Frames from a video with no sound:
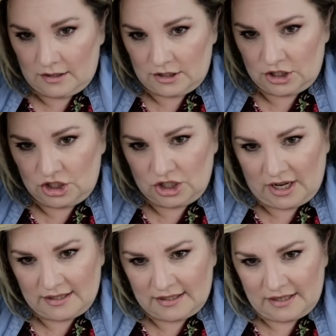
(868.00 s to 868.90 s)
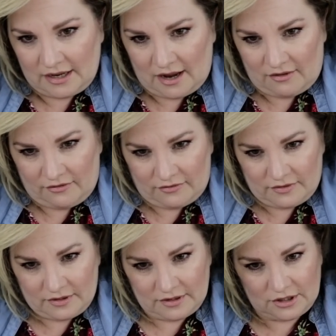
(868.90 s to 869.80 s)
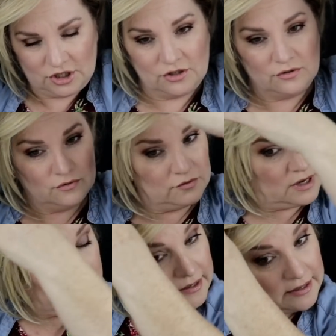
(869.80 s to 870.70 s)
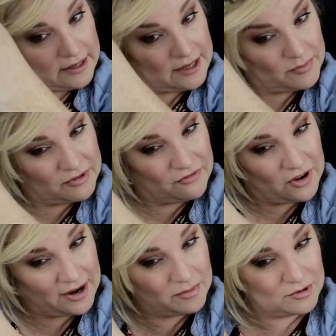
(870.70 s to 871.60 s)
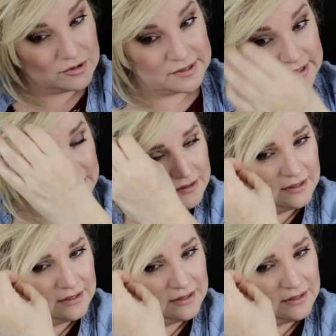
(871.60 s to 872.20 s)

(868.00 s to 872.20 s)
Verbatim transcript: It's just enough to kind of keep the fibers